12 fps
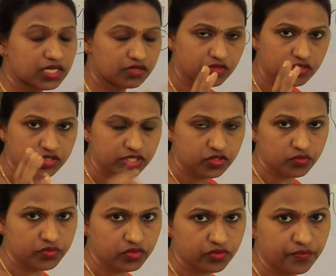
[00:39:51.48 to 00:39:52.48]
convoluted
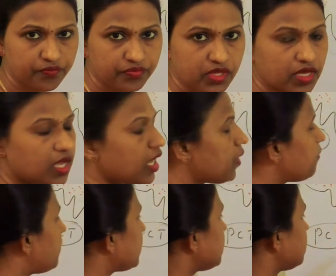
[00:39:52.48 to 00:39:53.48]
tubule.
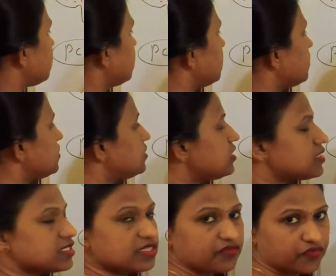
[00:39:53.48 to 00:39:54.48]
But
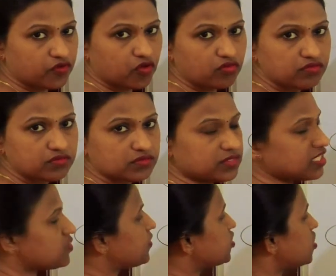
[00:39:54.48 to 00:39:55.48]
this nephron,
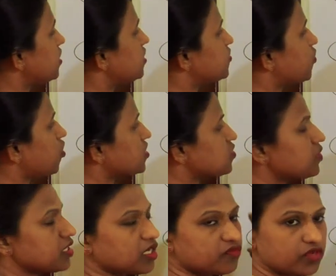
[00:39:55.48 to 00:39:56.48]
especially this
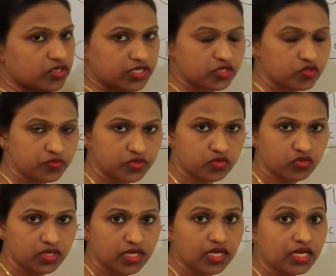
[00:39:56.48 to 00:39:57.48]
proximal convoluted
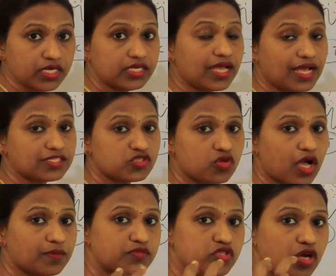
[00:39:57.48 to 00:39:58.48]
tubule, it has to
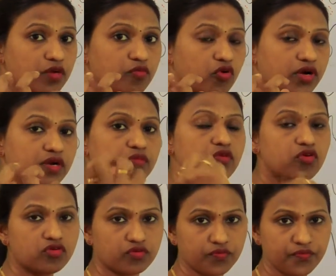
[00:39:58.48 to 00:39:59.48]
absorb more and
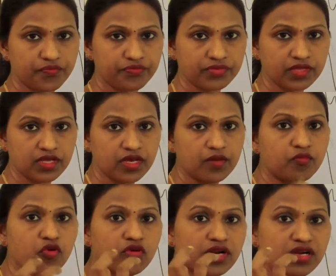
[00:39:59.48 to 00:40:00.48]
more,
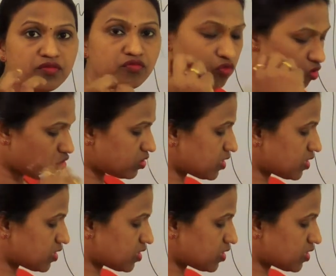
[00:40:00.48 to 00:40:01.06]
more and more